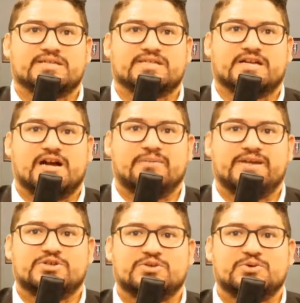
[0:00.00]

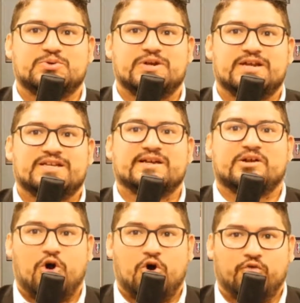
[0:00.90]
succumbing to
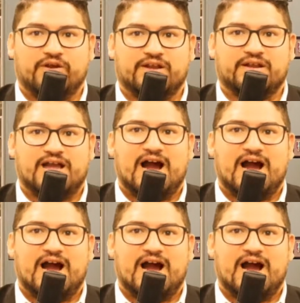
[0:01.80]
COVID,